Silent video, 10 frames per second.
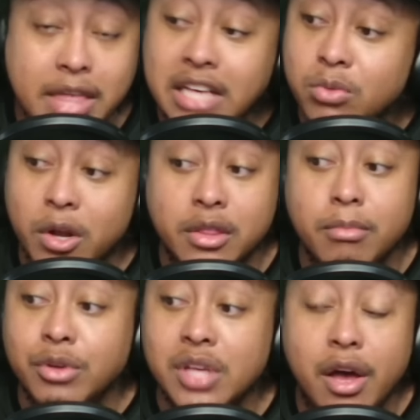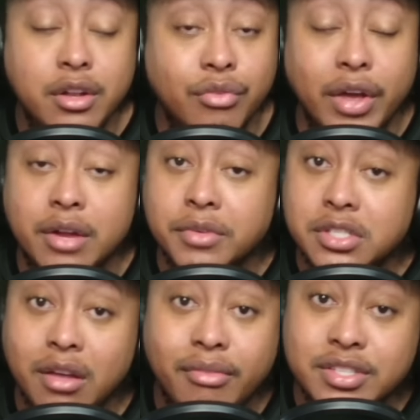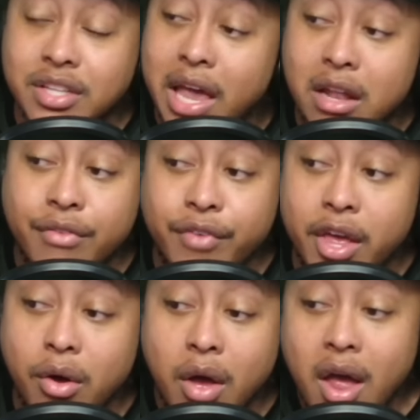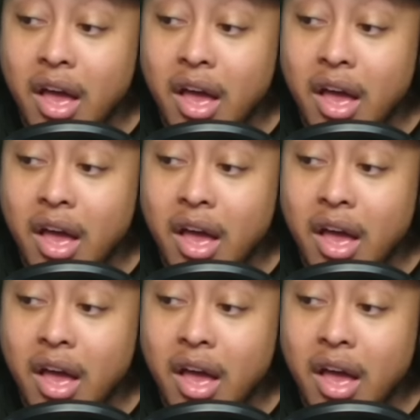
That's one of the most underrated receivers in the NFL.